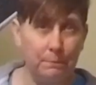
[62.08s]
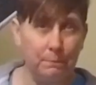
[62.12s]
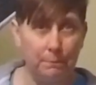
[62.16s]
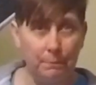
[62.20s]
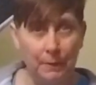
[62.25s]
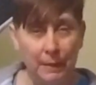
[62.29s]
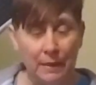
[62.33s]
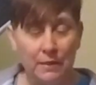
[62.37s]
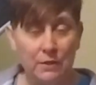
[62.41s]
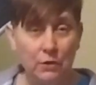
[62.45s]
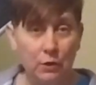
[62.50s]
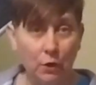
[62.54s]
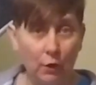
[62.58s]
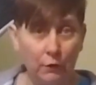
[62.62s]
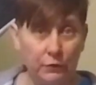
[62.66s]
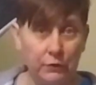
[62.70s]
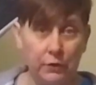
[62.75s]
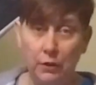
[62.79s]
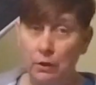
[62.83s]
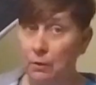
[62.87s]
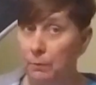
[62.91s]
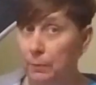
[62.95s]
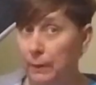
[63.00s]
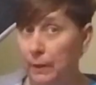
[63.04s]
bits off,
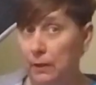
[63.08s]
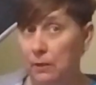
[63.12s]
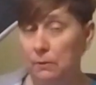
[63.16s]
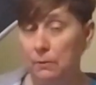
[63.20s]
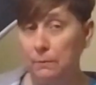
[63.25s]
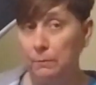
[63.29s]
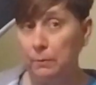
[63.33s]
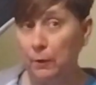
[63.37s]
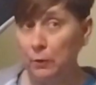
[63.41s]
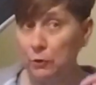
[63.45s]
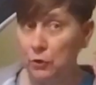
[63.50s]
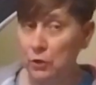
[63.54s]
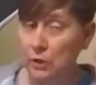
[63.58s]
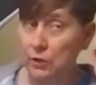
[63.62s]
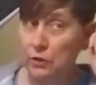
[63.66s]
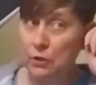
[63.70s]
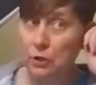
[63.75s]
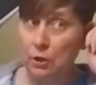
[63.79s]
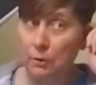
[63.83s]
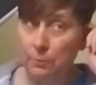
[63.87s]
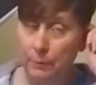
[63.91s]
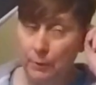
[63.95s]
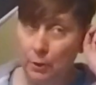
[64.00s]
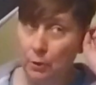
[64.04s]
so there'll be a couple of projects
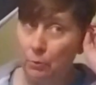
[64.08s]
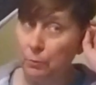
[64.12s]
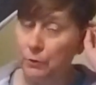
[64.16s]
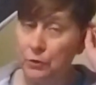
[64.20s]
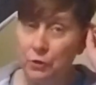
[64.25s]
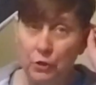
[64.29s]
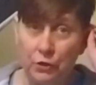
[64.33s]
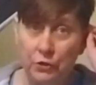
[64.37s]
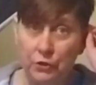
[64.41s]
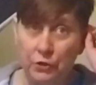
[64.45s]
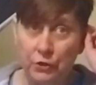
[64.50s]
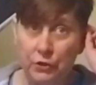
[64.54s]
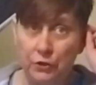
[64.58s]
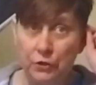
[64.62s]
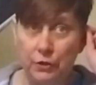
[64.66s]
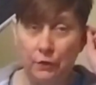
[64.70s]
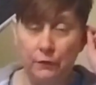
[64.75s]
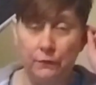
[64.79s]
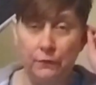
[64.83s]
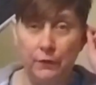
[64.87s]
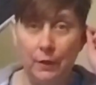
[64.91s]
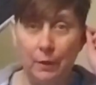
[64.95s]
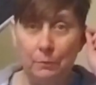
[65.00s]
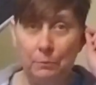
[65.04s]
coming up with just the
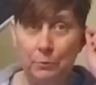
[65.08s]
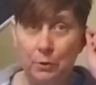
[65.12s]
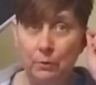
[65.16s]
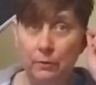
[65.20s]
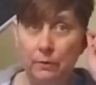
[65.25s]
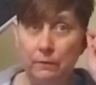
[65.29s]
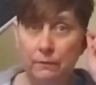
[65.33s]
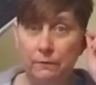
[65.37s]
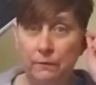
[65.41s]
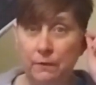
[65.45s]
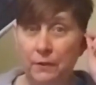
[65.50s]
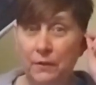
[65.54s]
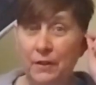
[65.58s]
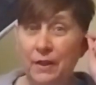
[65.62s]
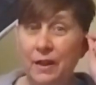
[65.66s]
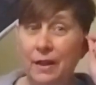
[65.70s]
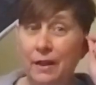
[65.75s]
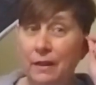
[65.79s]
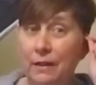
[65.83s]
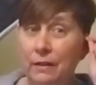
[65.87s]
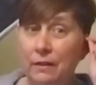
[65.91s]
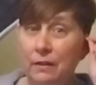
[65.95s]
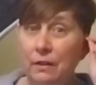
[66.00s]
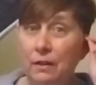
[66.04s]
stuff that I'm doing for
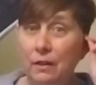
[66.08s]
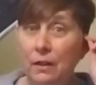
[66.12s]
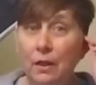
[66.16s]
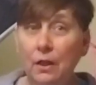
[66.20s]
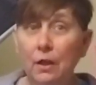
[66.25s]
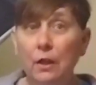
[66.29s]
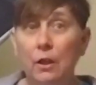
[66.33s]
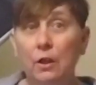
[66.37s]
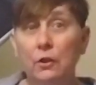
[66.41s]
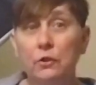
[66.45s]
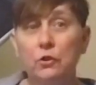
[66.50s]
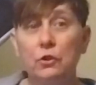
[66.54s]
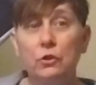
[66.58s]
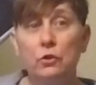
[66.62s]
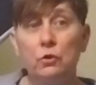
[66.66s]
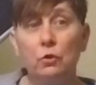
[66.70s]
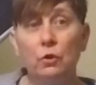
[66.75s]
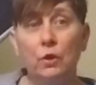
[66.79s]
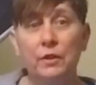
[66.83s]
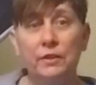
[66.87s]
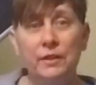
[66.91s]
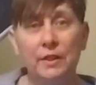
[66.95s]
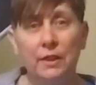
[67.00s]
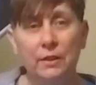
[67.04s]
there. I just
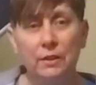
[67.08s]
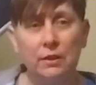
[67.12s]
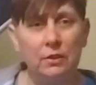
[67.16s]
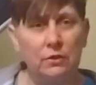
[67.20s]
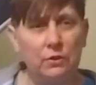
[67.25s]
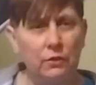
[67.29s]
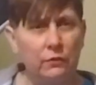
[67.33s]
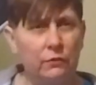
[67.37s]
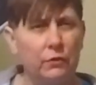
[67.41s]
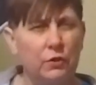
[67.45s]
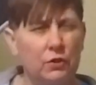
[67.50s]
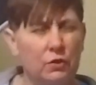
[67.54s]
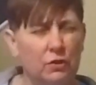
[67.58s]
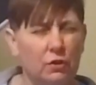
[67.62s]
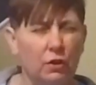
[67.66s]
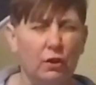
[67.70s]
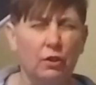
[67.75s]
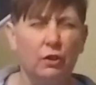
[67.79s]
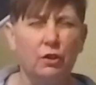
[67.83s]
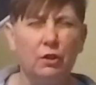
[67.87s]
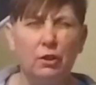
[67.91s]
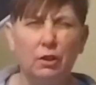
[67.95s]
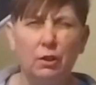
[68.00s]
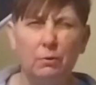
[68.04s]
thought I'd add it because I've just got
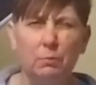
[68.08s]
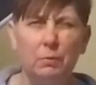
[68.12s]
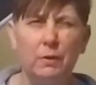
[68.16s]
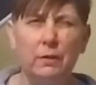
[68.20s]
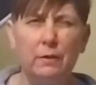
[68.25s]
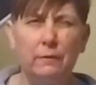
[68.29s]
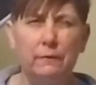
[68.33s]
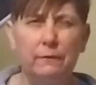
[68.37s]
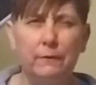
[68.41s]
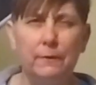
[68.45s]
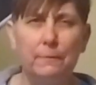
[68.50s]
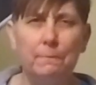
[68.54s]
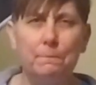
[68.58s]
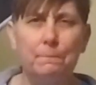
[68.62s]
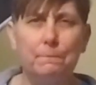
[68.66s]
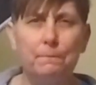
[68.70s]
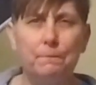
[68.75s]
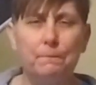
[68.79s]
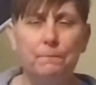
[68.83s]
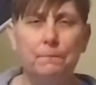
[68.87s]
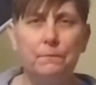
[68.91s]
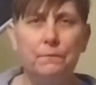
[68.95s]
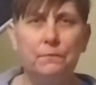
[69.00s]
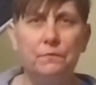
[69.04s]
a couple of
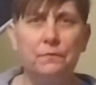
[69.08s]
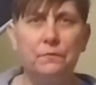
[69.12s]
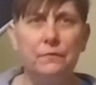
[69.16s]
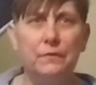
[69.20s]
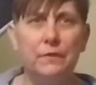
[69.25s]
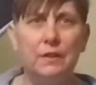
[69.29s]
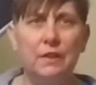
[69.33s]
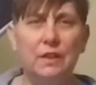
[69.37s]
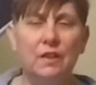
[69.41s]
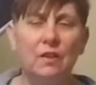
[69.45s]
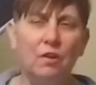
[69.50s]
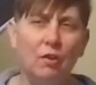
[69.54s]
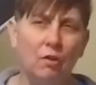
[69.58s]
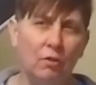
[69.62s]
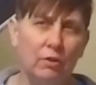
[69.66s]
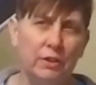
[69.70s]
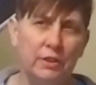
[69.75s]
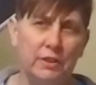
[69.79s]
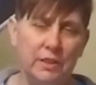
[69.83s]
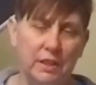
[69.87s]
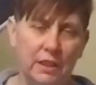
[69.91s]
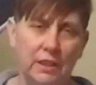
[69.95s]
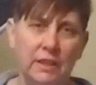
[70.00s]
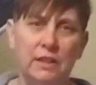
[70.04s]

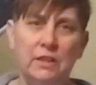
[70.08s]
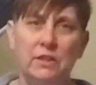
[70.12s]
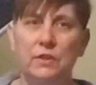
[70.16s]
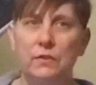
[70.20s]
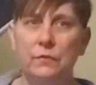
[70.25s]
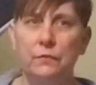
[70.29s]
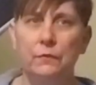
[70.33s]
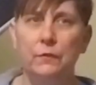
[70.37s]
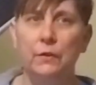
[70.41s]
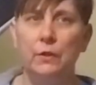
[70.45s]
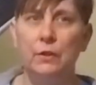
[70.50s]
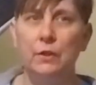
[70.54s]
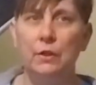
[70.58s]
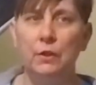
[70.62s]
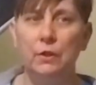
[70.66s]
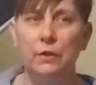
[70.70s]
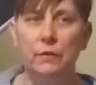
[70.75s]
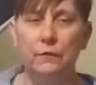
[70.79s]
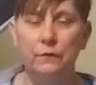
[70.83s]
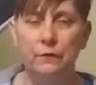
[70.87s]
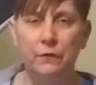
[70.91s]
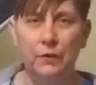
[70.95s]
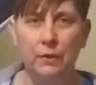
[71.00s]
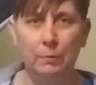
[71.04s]
ideas for
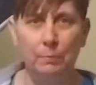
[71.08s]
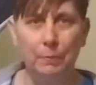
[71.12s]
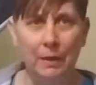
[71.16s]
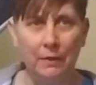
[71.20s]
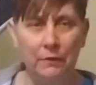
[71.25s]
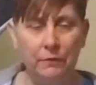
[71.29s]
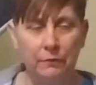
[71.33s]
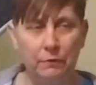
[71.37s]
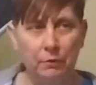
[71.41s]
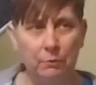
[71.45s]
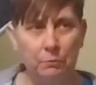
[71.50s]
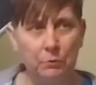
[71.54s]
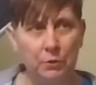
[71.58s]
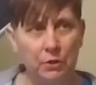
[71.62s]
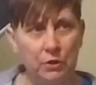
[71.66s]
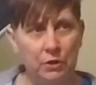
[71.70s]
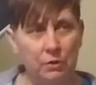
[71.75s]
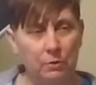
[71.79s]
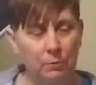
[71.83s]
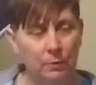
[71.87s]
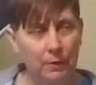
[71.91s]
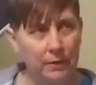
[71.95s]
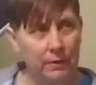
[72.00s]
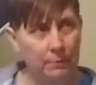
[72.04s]
the bathroom,
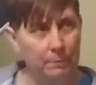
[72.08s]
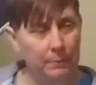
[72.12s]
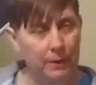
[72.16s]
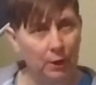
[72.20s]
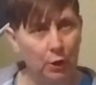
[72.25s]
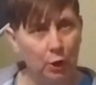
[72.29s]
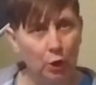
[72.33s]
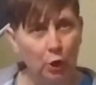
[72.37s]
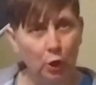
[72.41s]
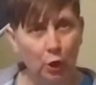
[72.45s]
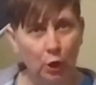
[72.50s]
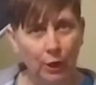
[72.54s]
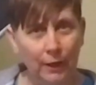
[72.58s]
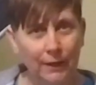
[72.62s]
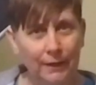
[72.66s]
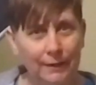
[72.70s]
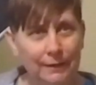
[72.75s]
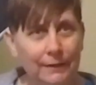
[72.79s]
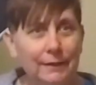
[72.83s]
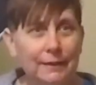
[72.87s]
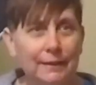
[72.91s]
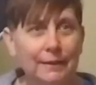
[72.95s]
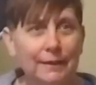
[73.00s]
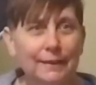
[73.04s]
just to add a bit of colour,
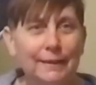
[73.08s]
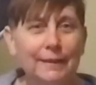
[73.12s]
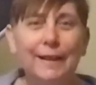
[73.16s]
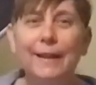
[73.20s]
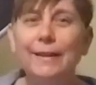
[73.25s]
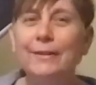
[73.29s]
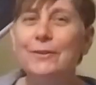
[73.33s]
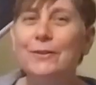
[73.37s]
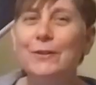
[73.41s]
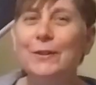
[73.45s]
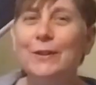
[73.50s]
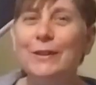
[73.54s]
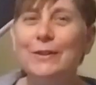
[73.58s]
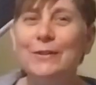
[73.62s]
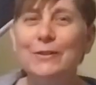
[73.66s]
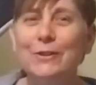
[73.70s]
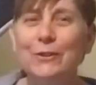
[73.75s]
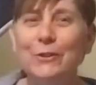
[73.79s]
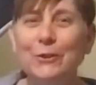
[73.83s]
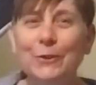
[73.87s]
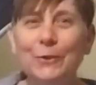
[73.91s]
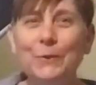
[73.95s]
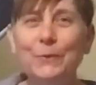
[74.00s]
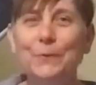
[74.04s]
as you need to
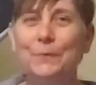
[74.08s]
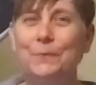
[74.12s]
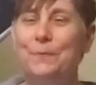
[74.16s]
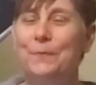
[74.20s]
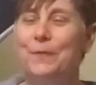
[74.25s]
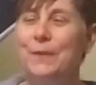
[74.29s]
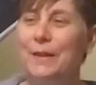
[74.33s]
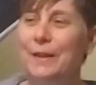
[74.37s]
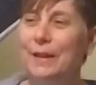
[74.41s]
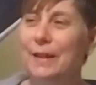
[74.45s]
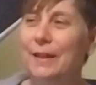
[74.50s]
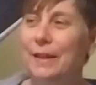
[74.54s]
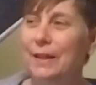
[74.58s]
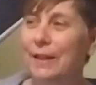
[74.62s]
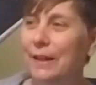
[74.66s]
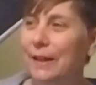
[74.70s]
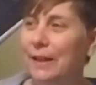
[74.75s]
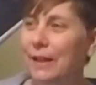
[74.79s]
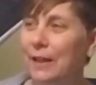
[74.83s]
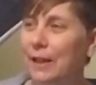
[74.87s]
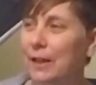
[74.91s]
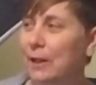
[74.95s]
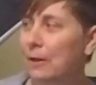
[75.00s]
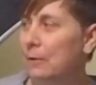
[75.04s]
do.
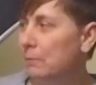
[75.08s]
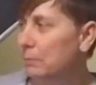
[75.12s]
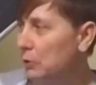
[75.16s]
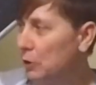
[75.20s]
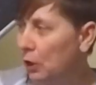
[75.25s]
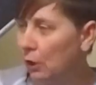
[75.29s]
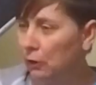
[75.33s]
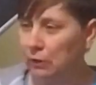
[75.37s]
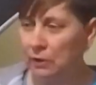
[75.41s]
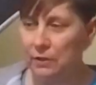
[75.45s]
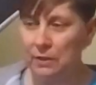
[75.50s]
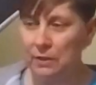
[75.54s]
Totally